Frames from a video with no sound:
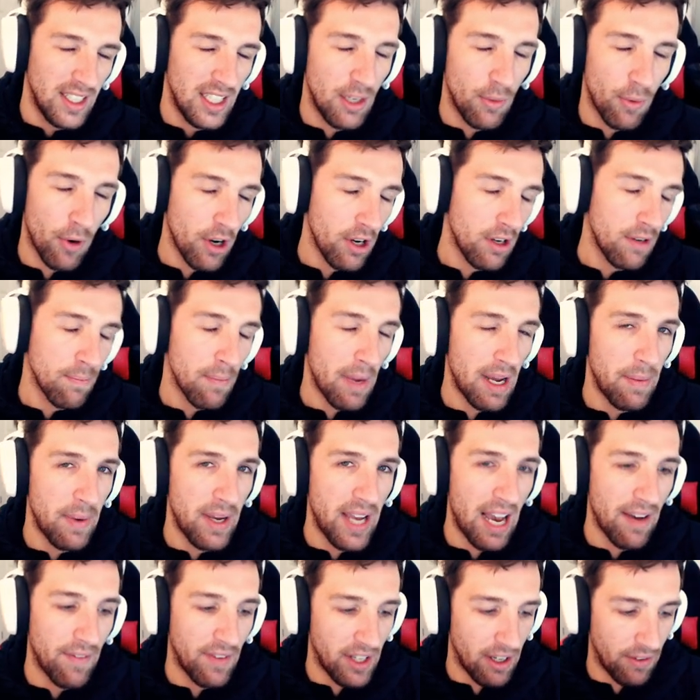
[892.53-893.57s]
you won't maybe
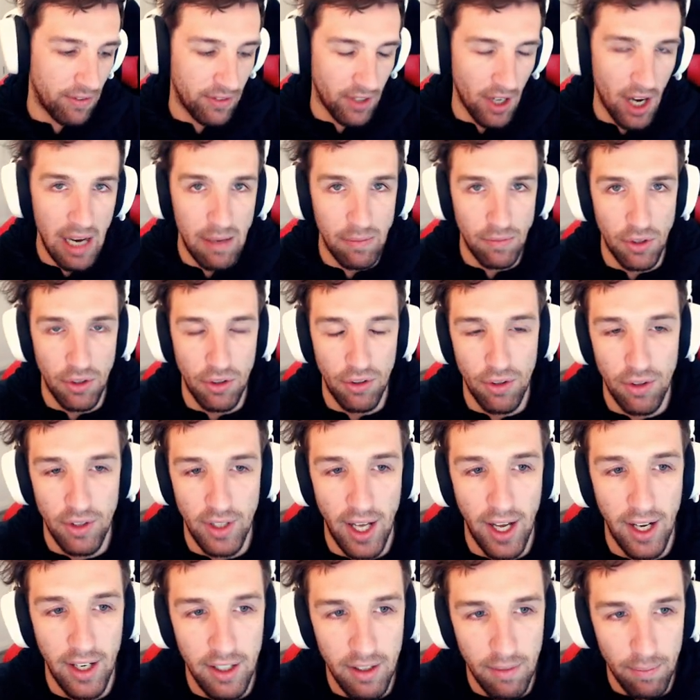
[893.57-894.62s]
have enough time to do
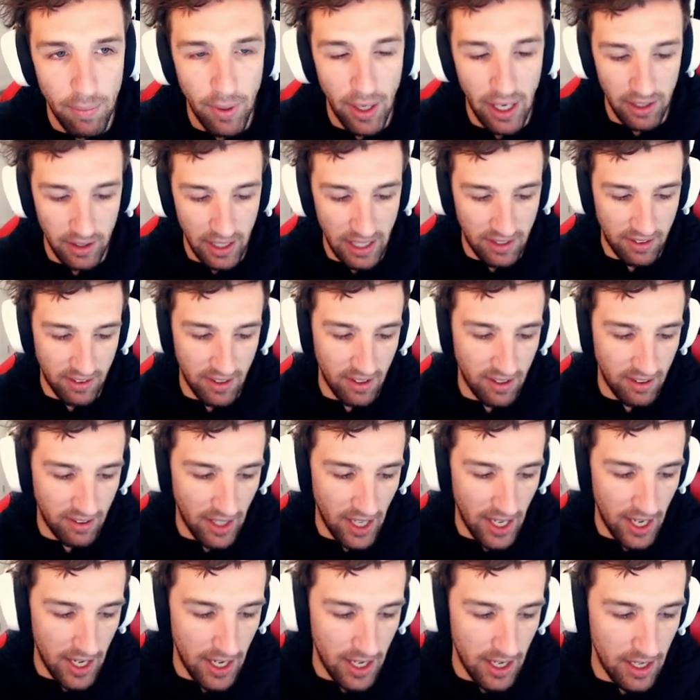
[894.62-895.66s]
that. But let's just
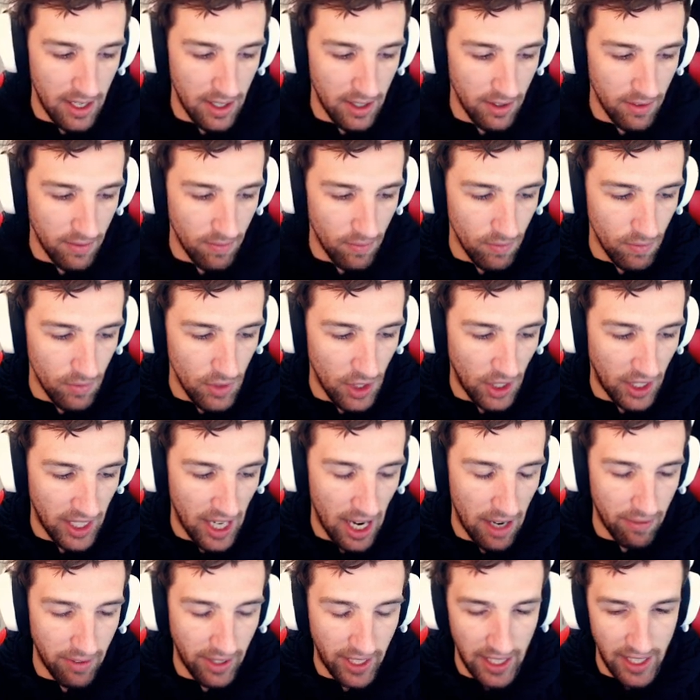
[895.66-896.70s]
say you can
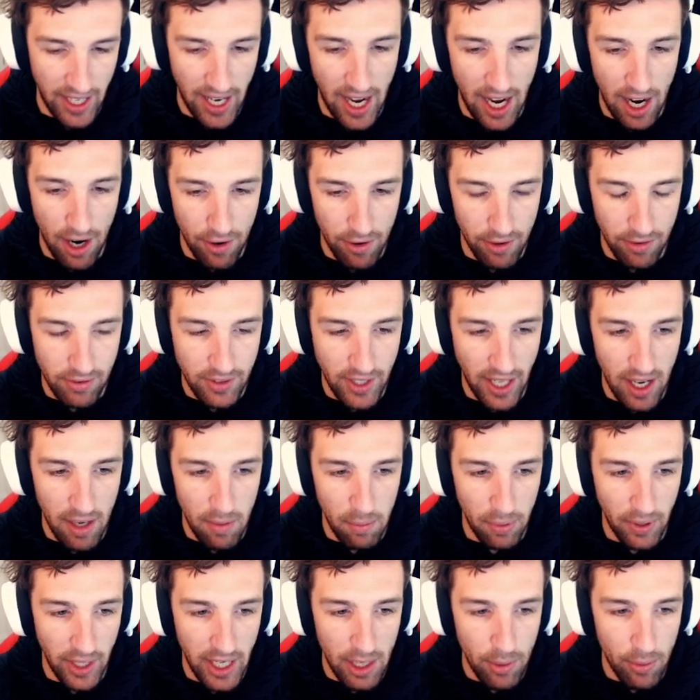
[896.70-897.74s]
have like an hour of
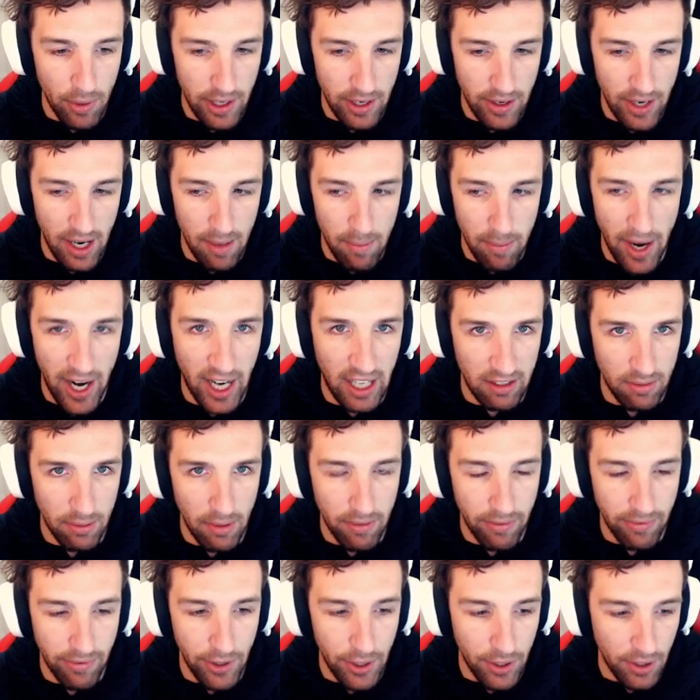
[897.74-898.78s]
gameplay where you're at
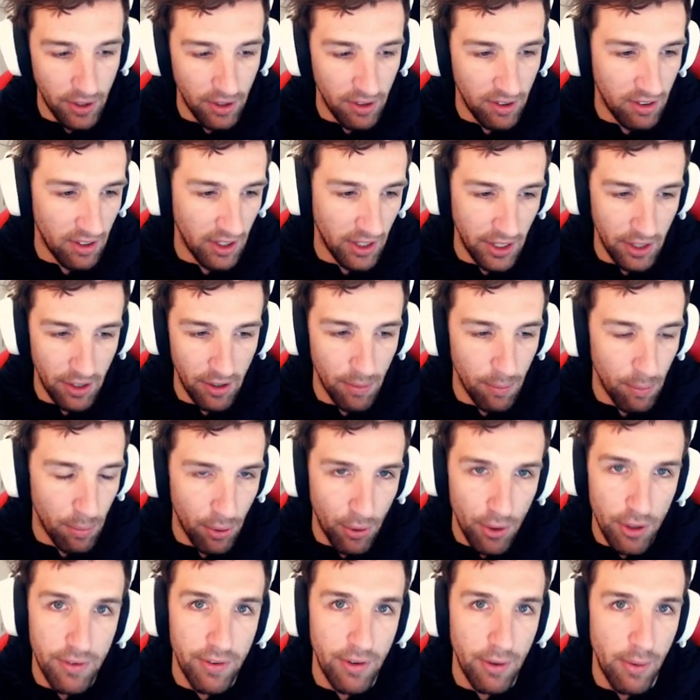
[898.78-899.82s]
maximum focus. You're going to
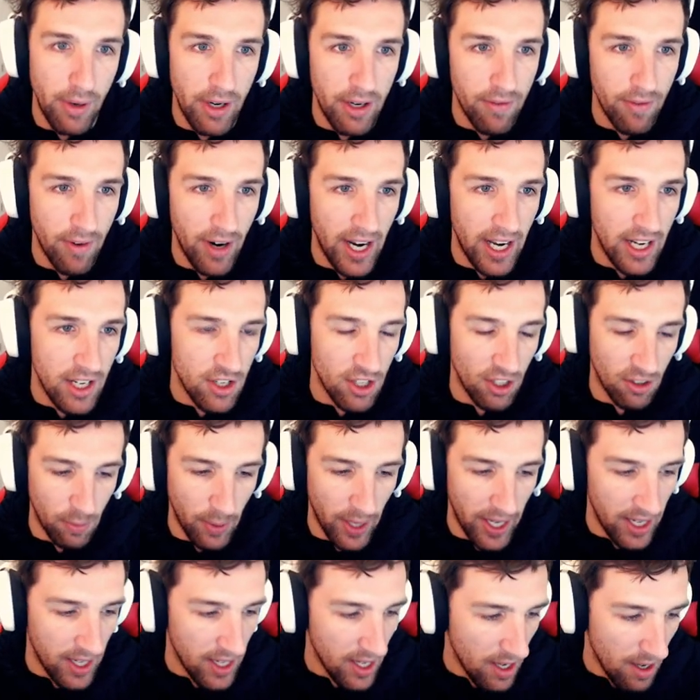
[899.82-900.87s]
improve your win rate just
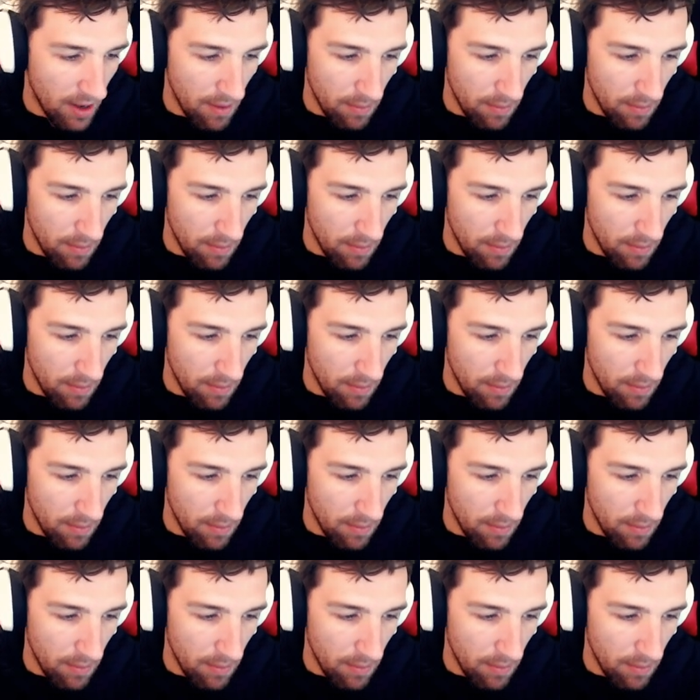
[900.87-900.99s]
by